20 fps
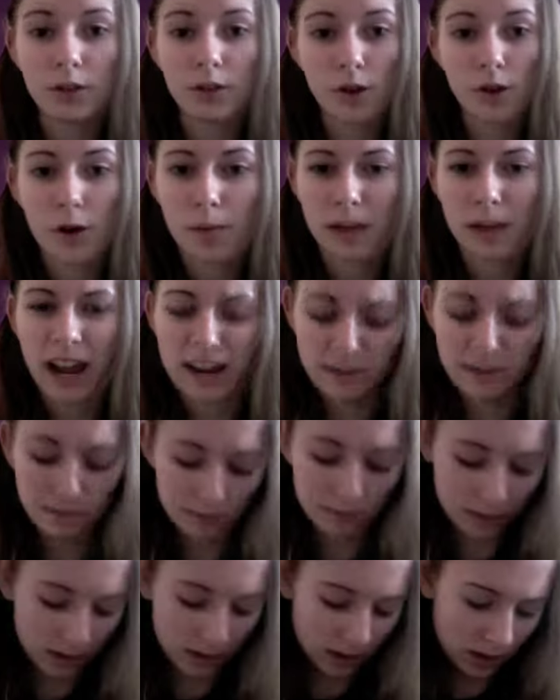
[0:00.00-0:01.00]
are all kind
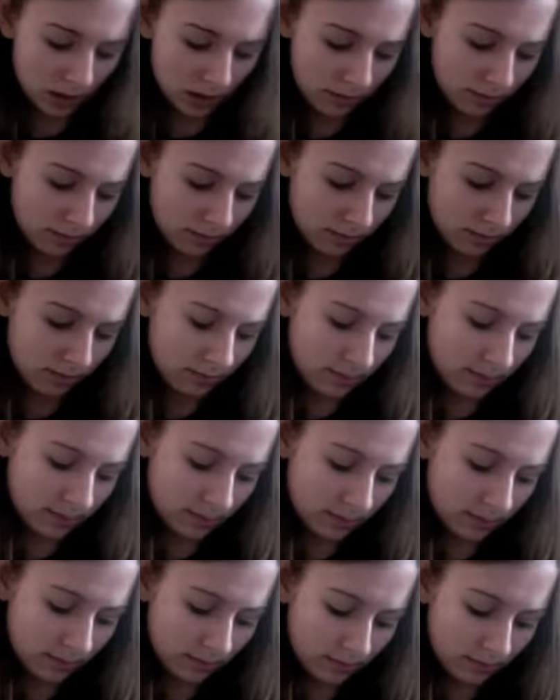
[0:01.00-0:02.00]

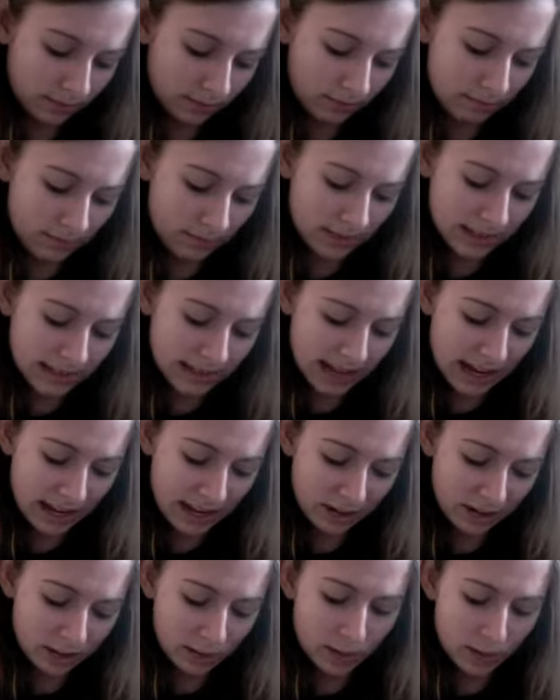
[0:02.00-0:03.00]
of
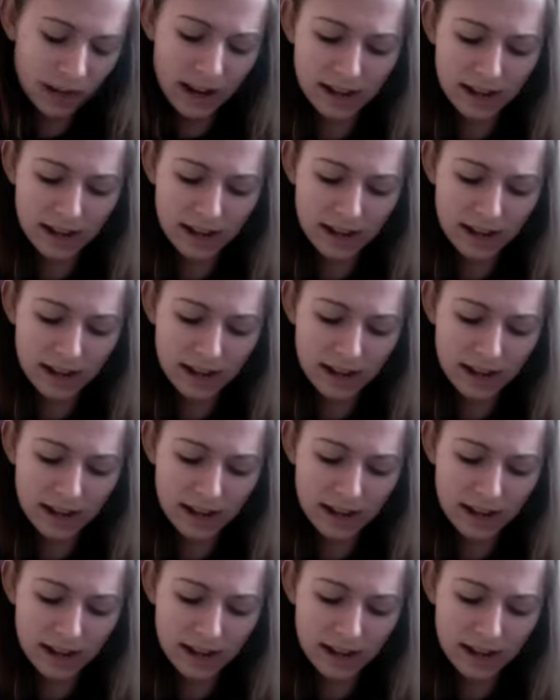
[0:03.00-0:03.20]
stained a little bit.